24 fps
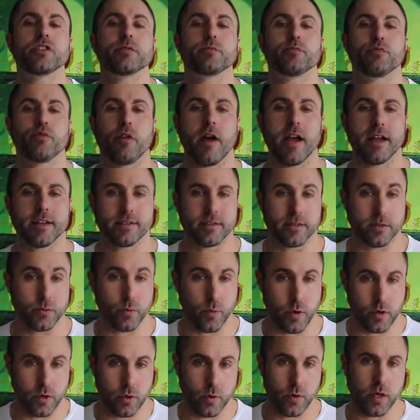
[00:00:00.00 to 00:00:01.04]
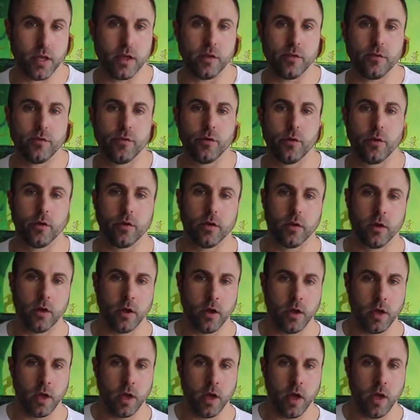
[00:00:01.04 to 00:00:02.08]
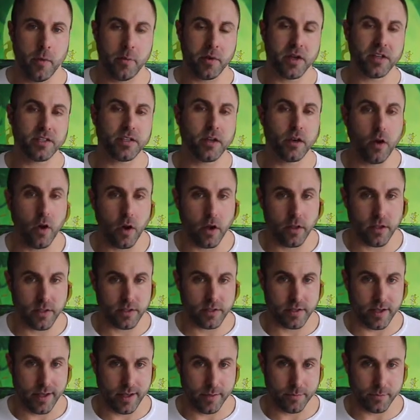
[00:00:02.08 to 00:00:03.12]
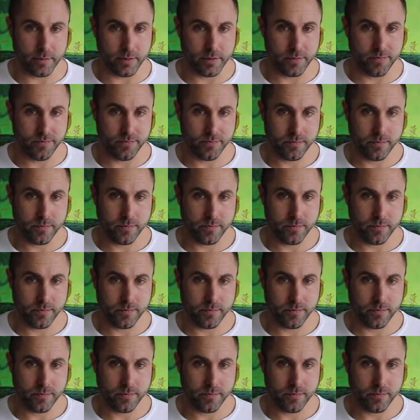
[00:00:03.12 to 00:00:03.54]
practice when you eat food. Because a lot of the times,